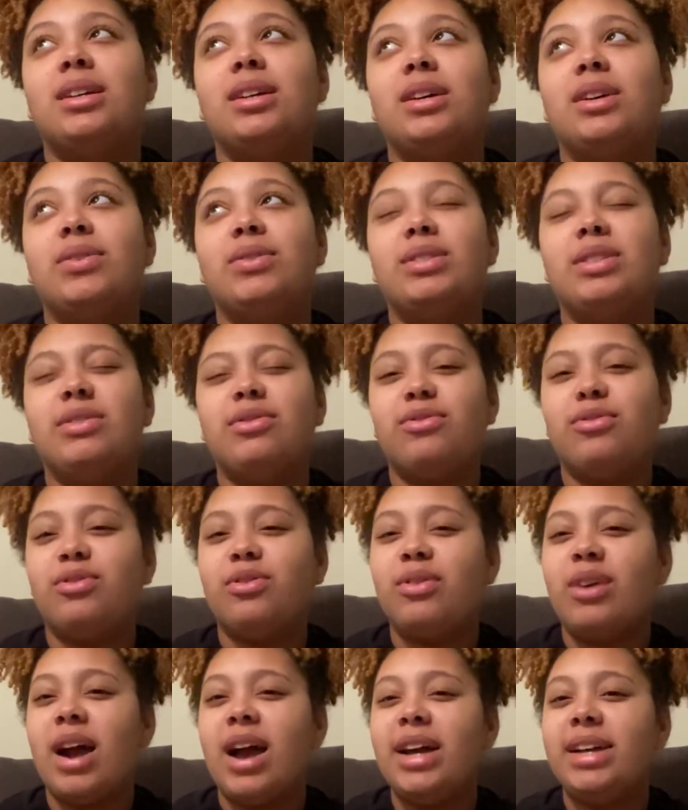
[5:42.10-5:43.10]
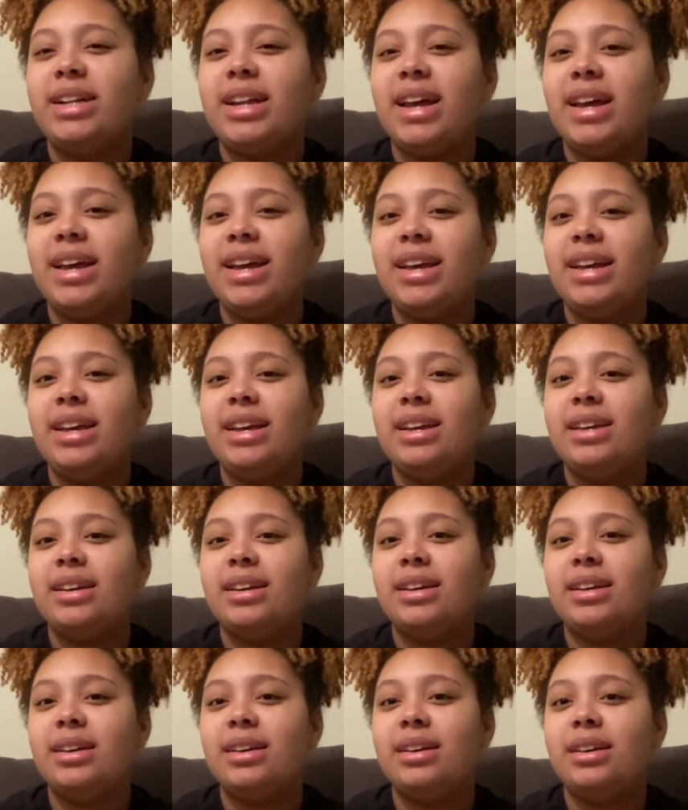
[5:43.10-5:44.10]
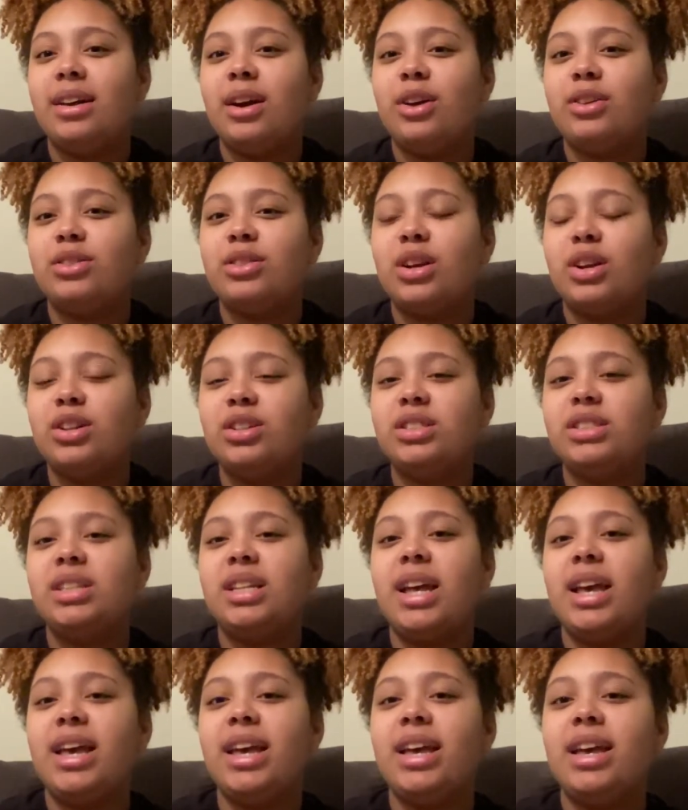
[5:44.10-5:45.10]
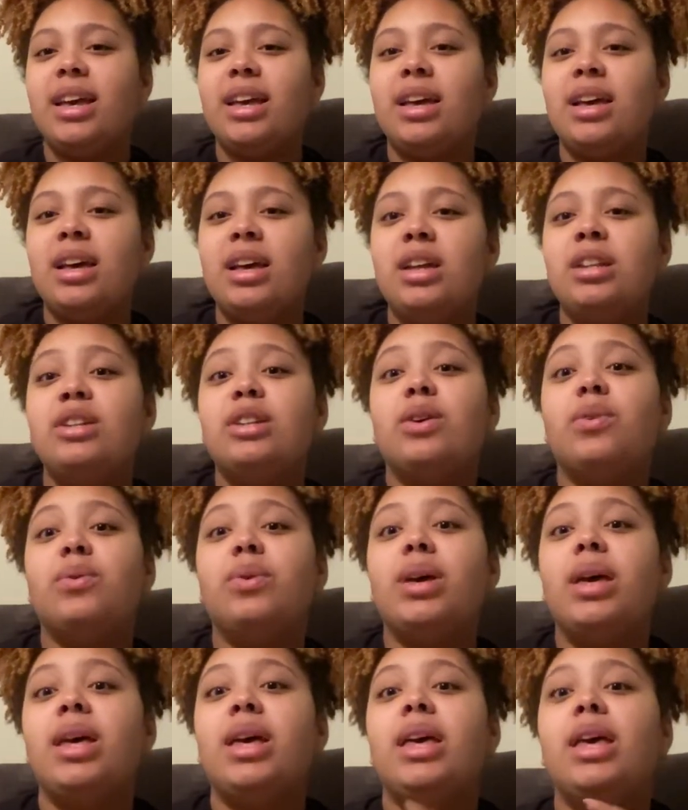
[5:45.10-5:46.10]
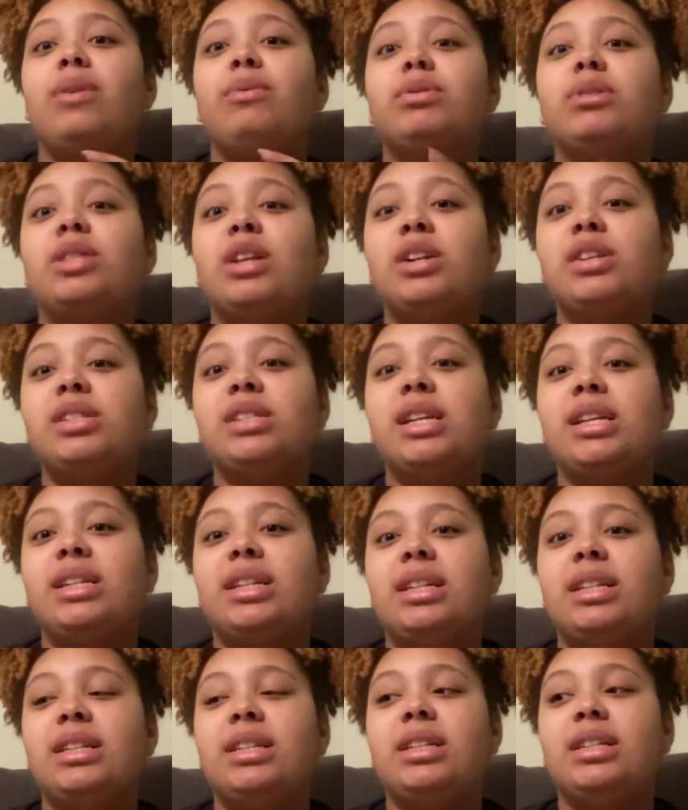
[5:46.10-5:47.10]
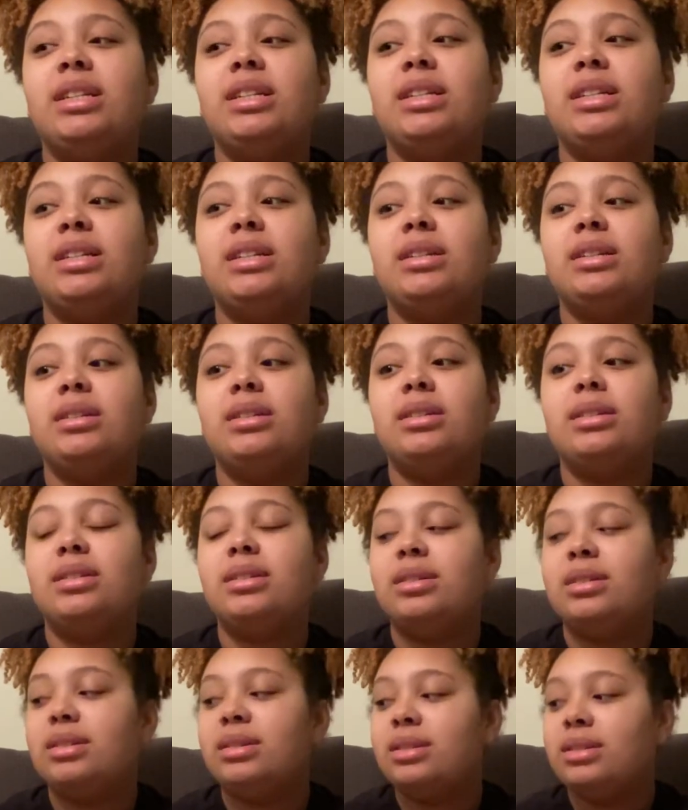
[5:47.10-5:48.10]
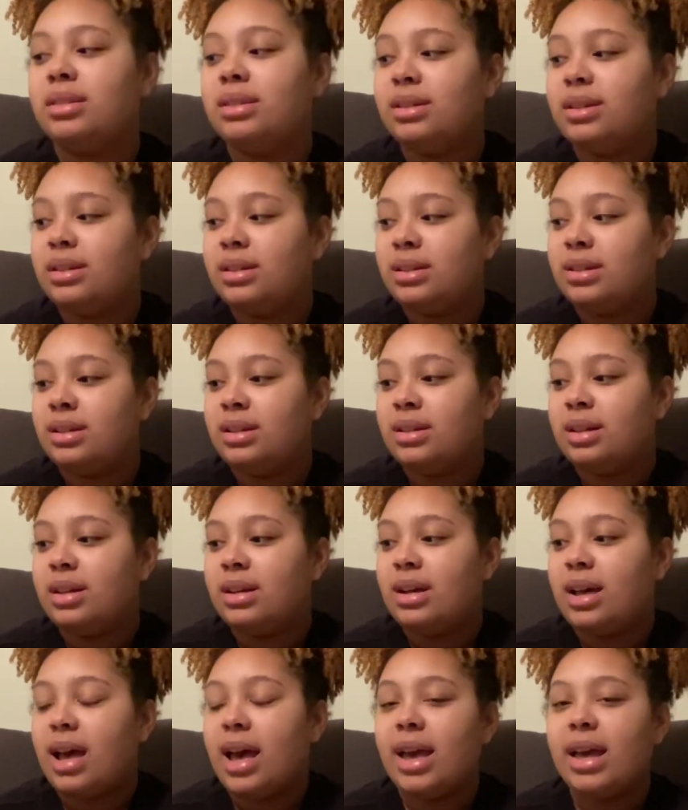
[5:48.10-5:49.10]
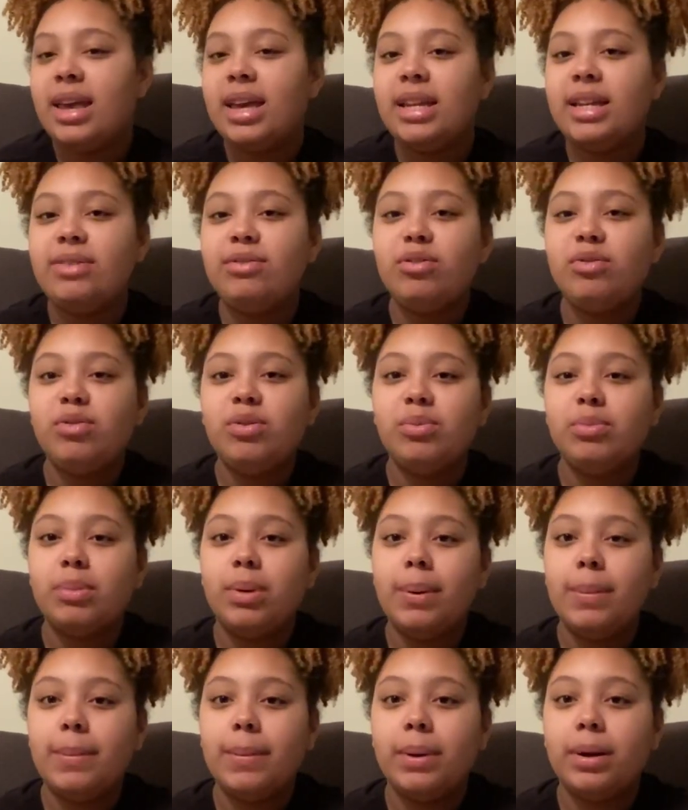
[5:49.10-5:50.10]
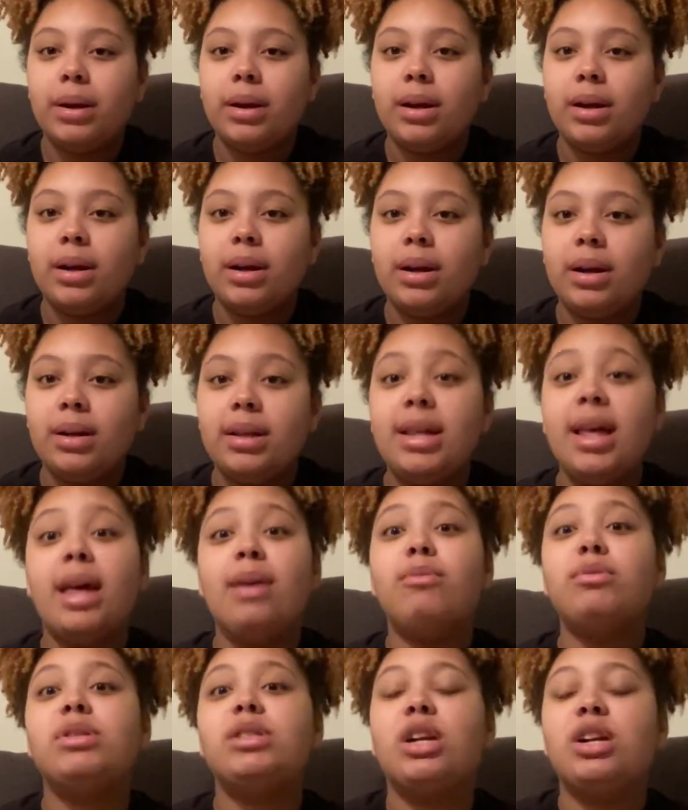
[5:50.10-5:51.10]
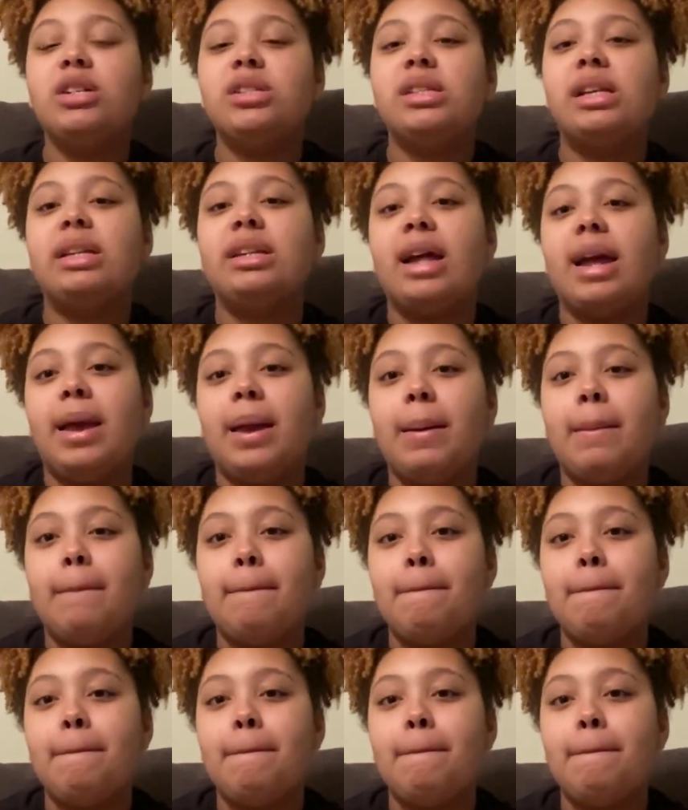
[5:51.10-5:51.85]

was it Friday or Thursday? No, it was Thursday. I can't even remember. Yeah, it was Thursday night.